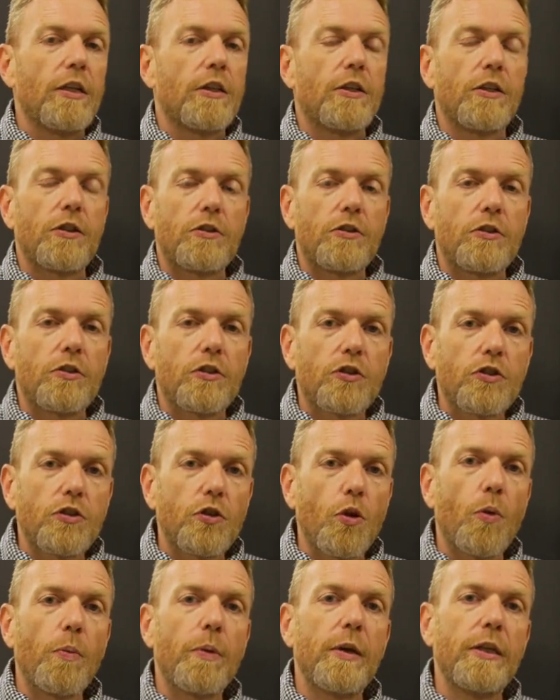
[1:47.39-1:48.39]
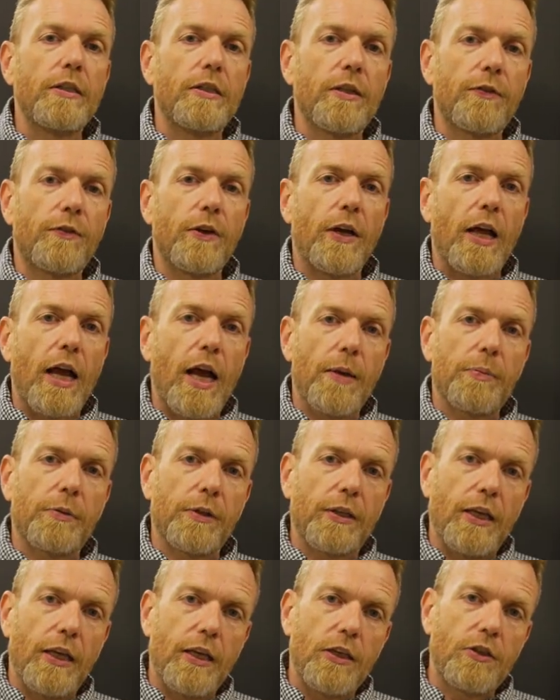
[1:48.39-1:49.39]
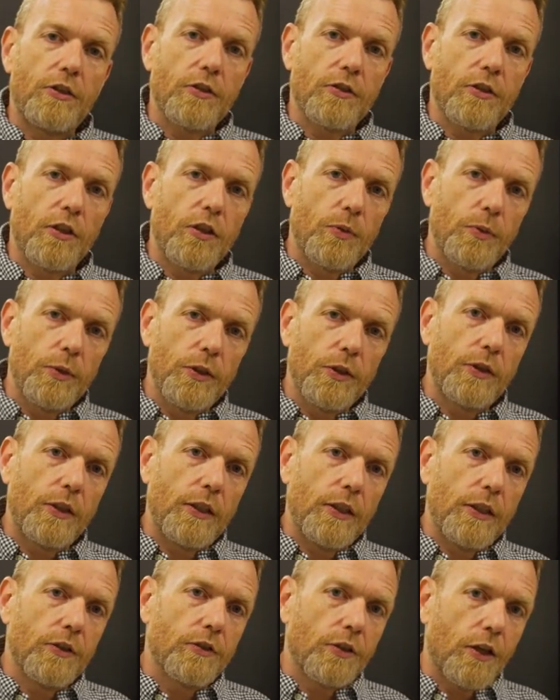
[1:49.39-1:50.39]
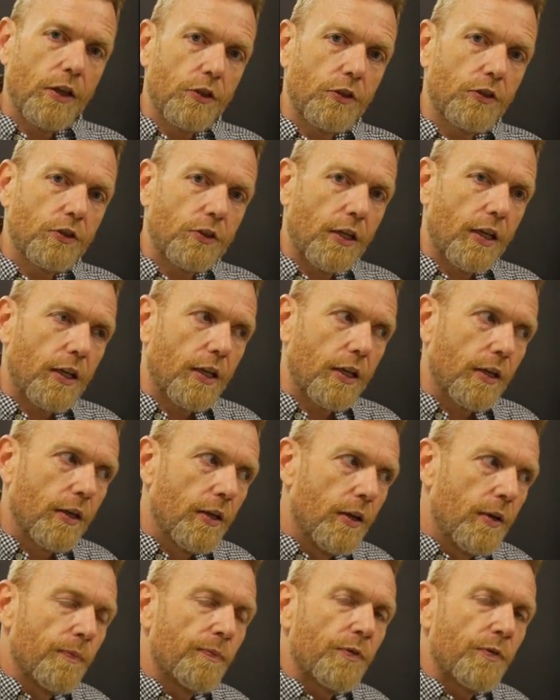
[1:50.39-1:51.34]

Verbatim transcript: There's just so many different applications. And the real key is understanding